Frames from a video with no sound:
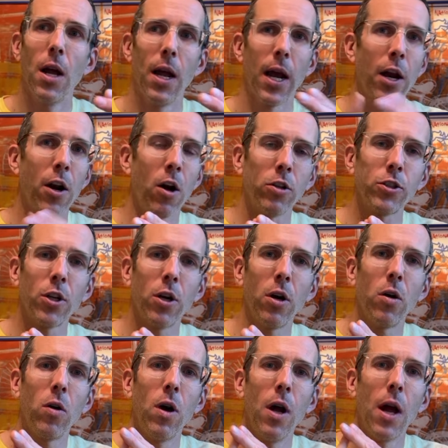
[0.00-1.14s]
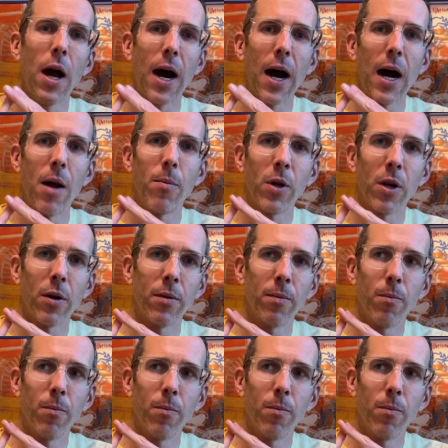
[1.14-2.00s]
And also, I'm going to